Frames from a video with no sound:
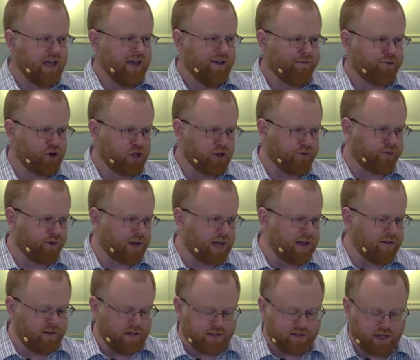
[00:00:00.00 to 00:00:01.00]
for the
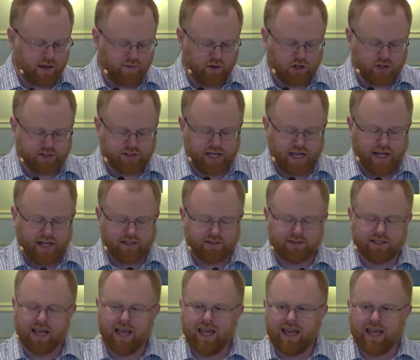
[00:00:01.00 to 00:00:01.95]
forgiveness of your sins,